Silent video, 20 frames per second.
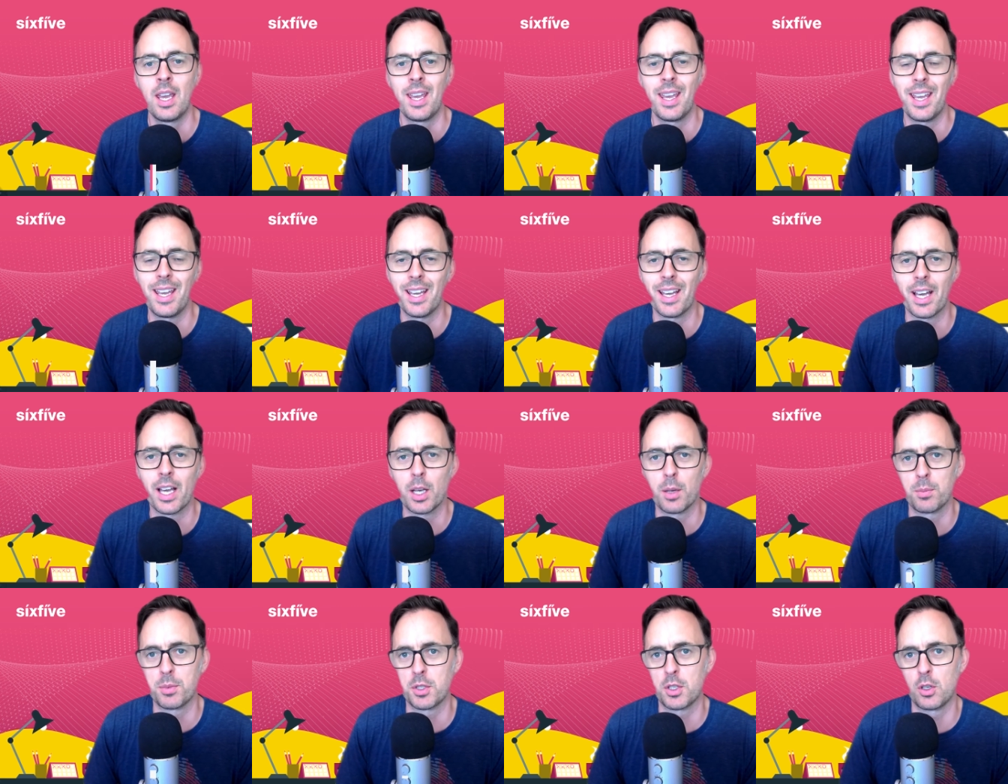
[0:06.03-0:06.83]
It
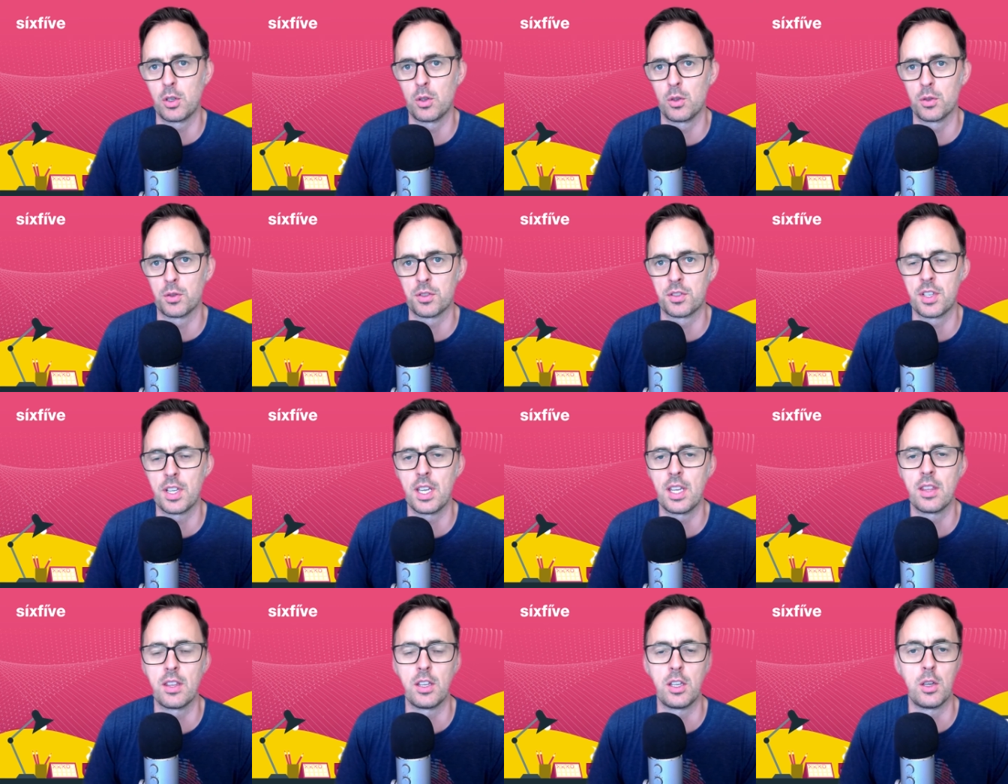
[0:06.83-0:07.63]
helps Google
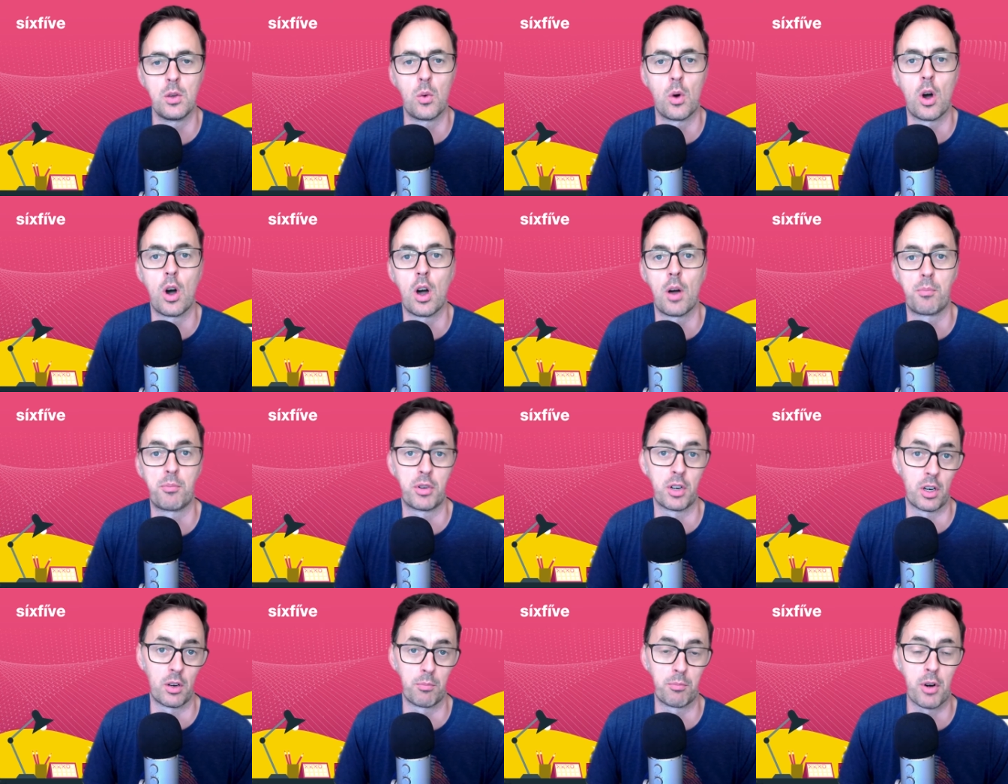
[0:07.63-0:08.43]
see that you are
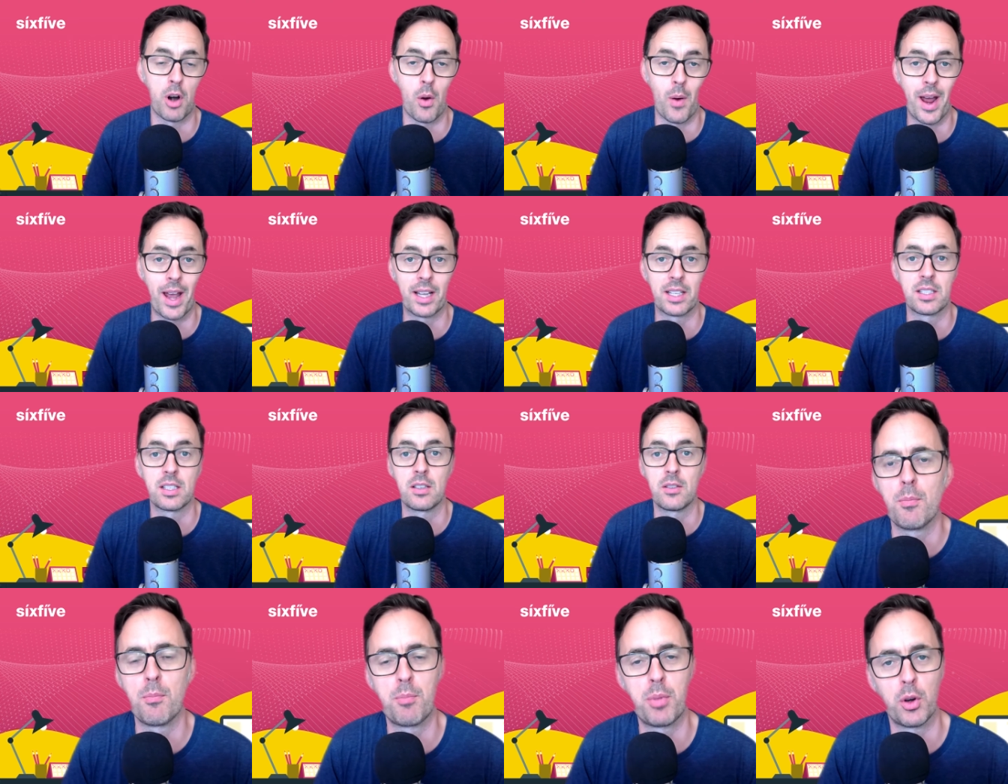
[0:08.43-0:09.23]
pro-
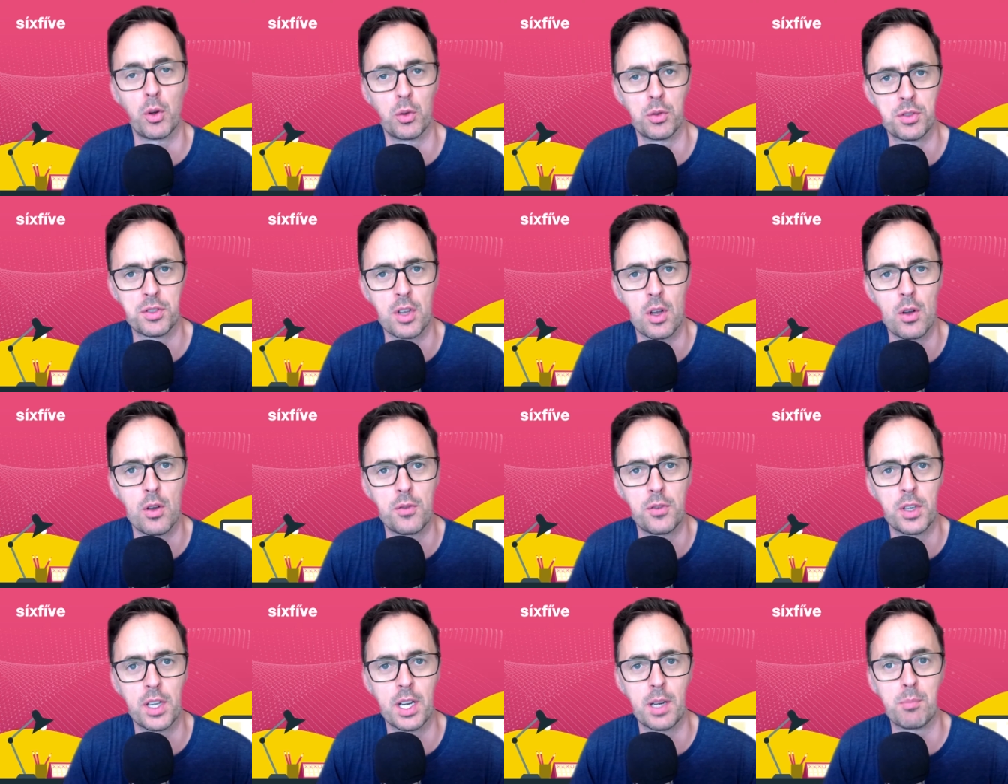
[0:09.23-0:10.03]
proactive, but also
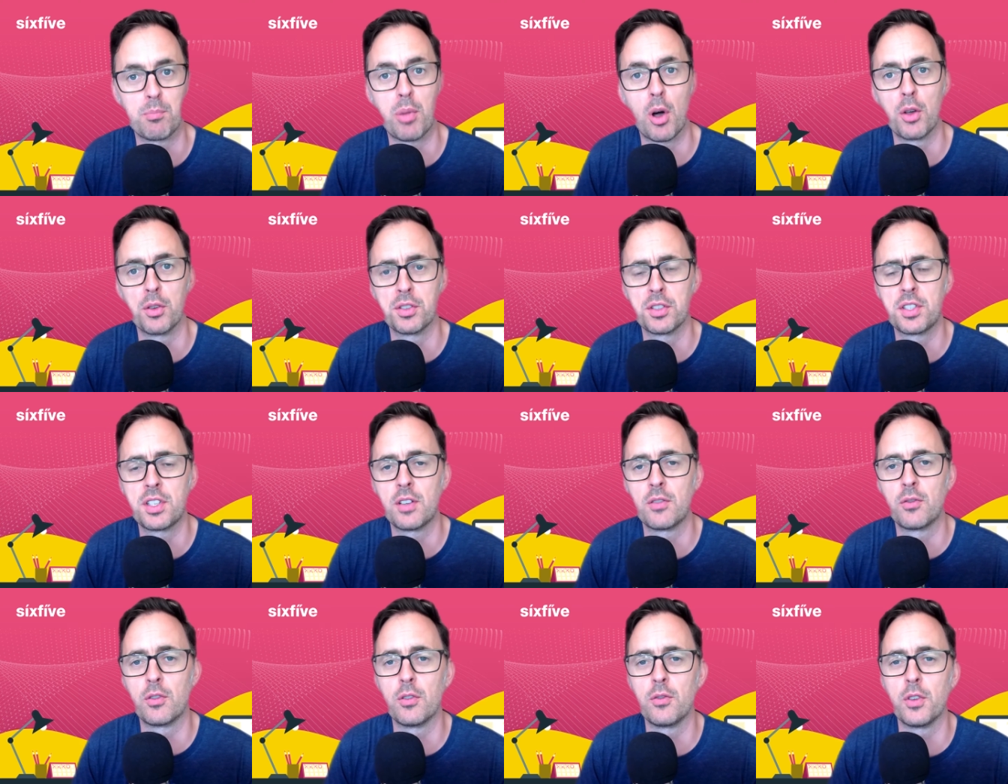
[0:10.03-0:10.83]
if you're getting
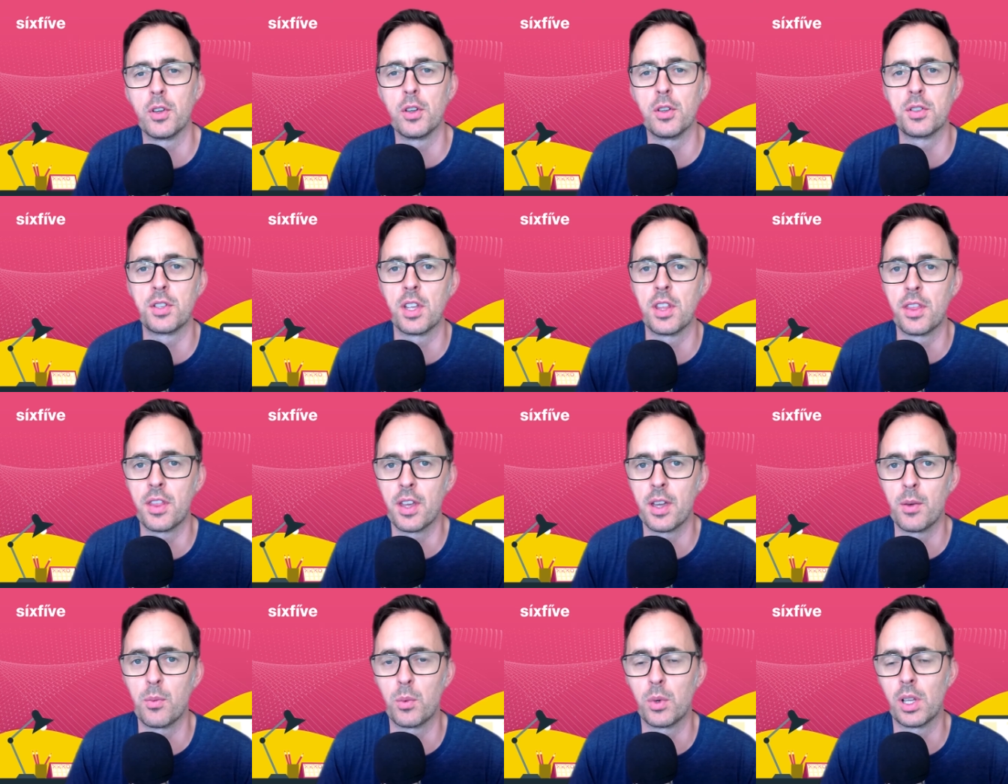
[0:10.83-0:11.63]
positive reviews,
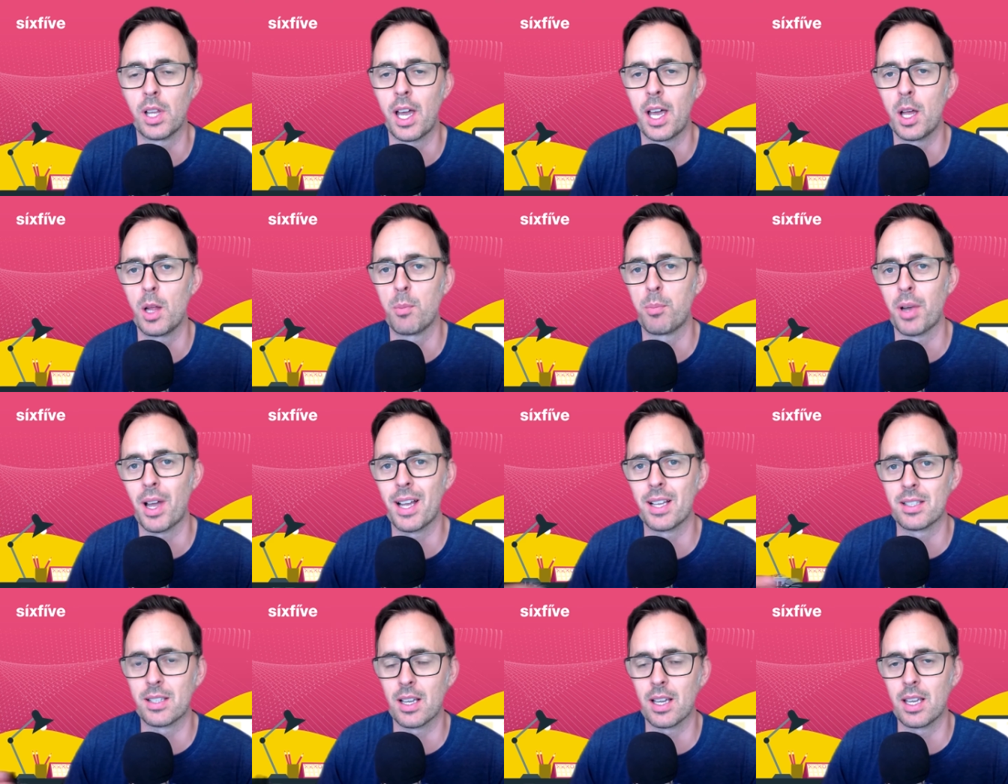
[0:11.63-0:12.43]
that will help
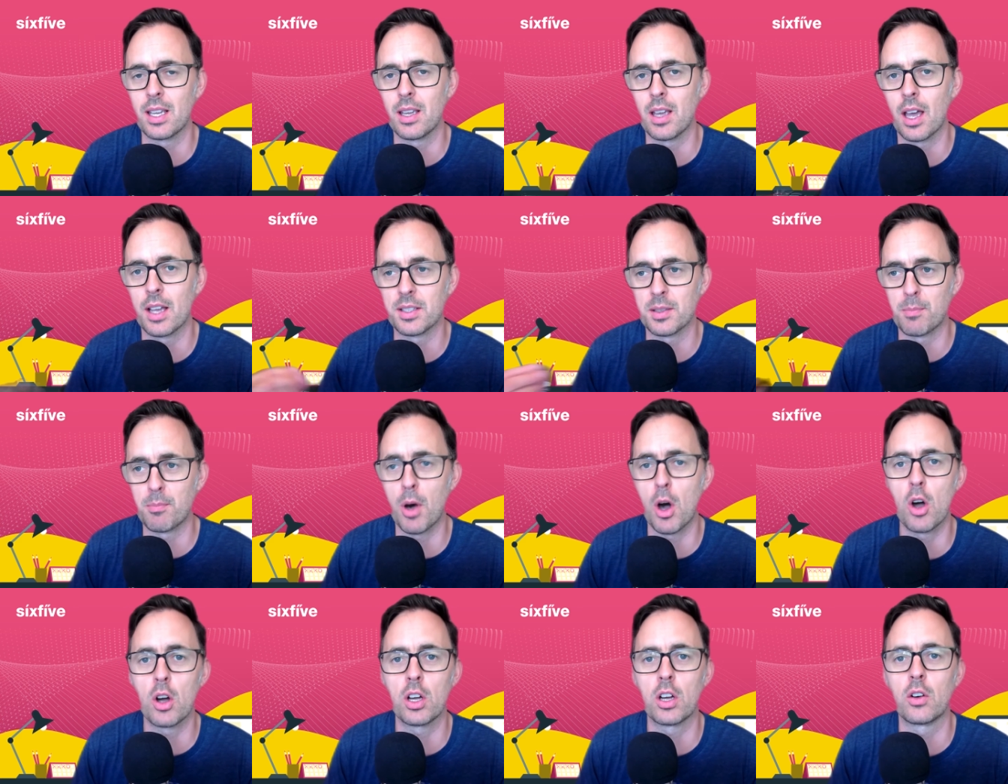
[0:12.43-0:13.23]
as a as a
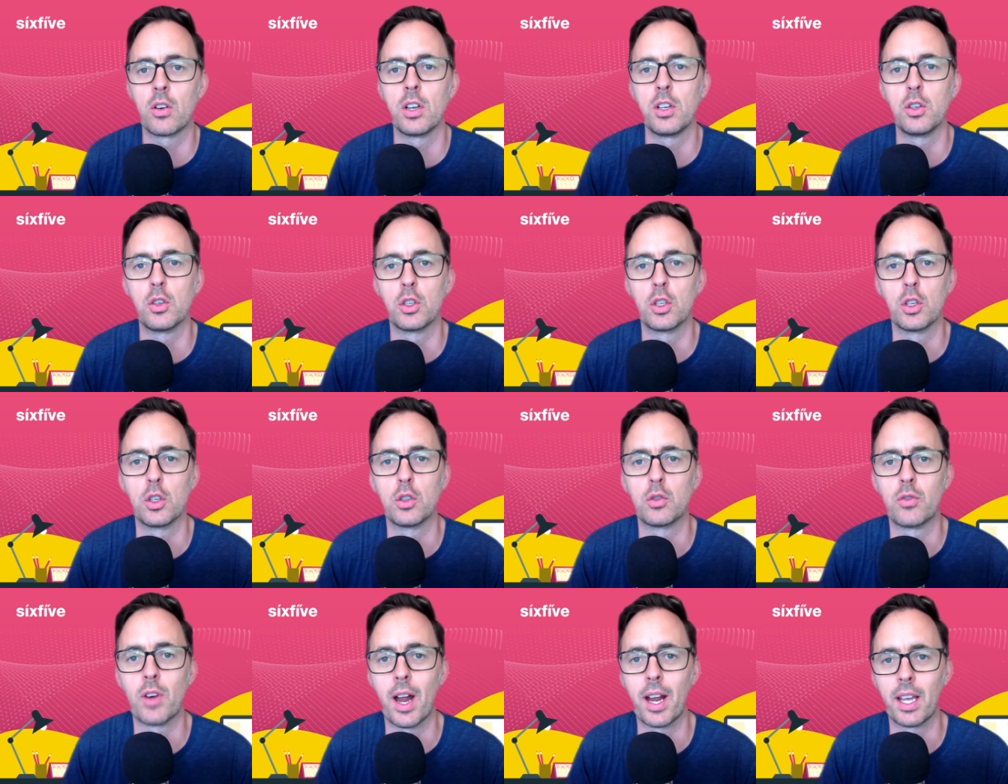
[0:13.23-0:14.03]
marker in your
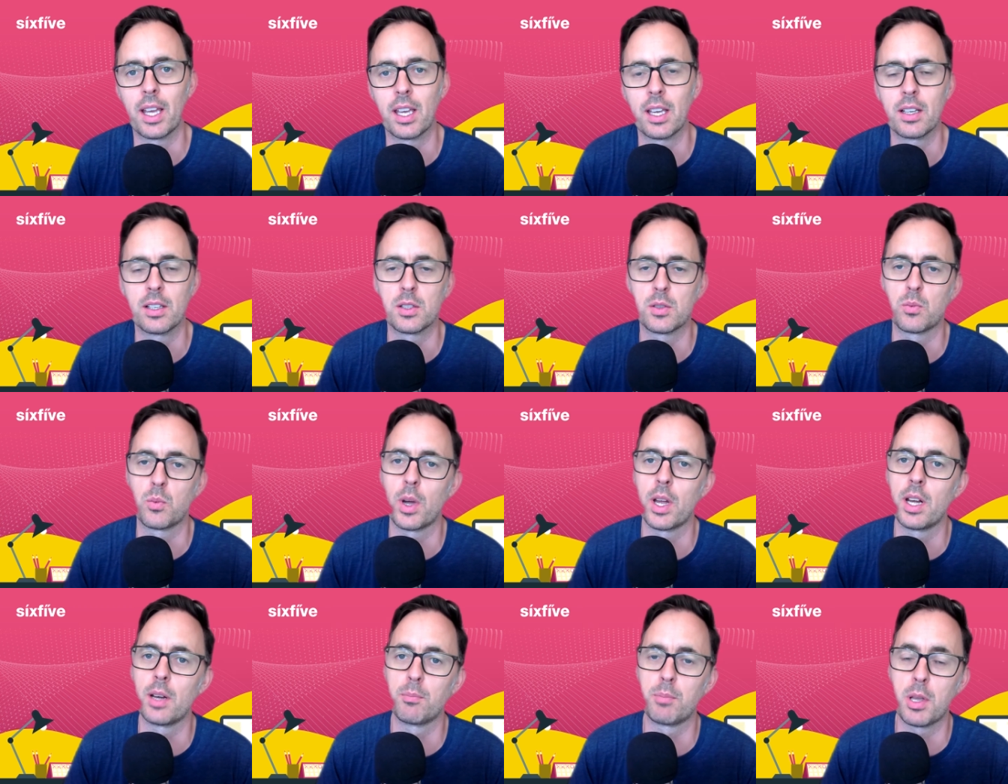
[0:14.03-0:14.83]
Google rankings
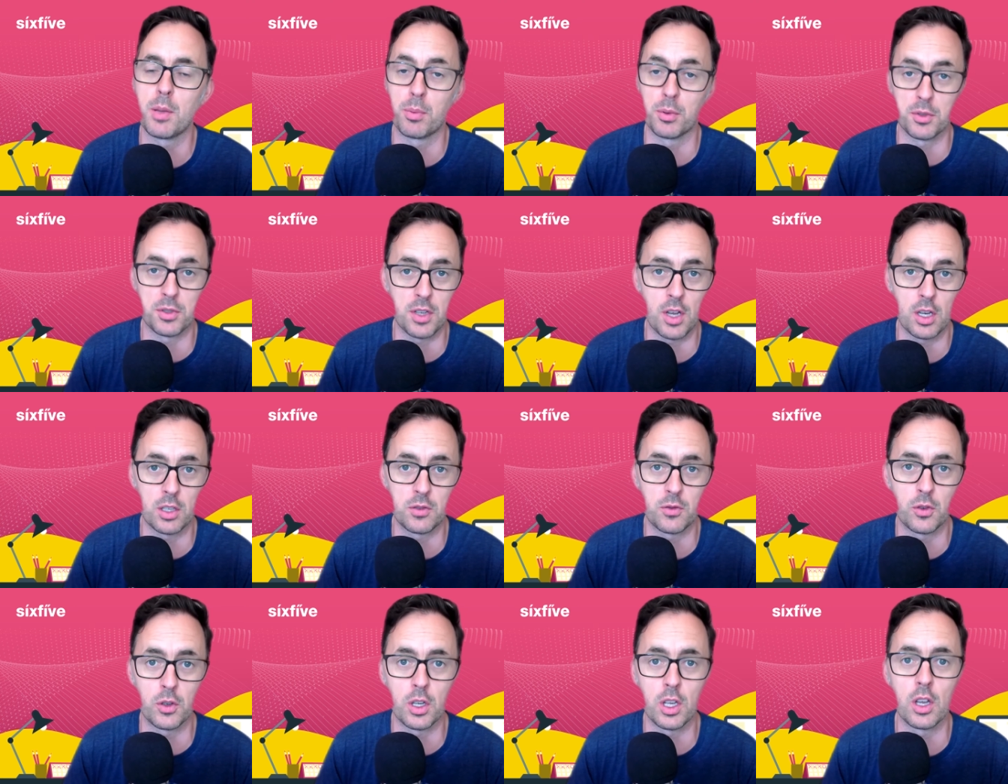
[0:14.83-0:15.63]
when people search
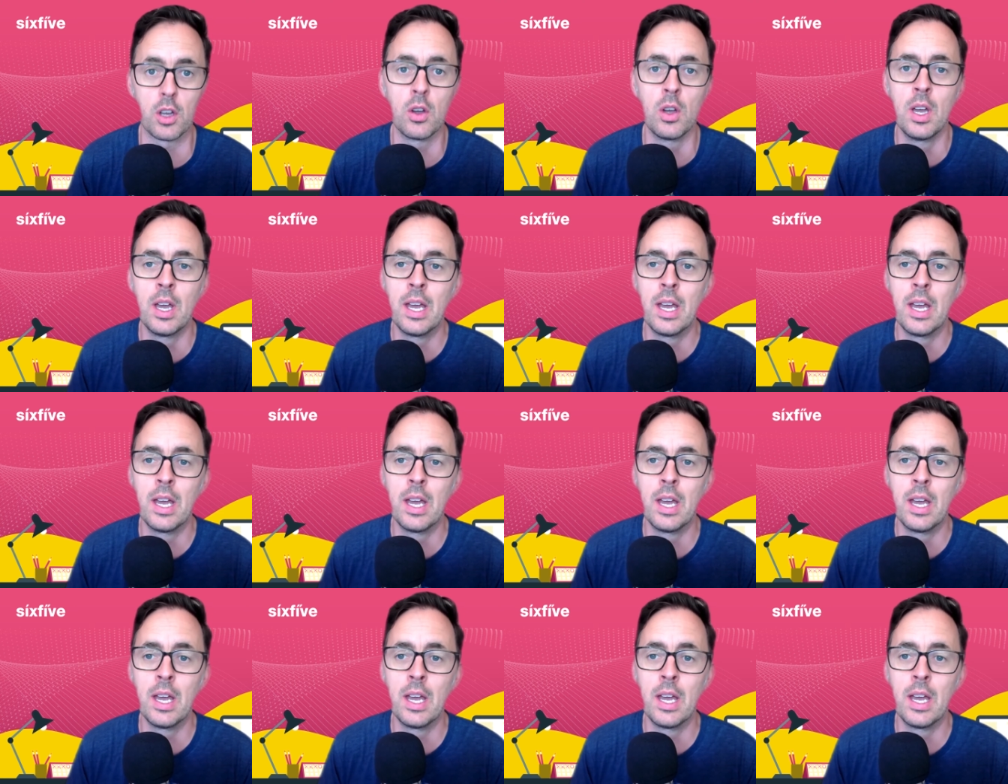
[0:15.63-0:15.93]
for you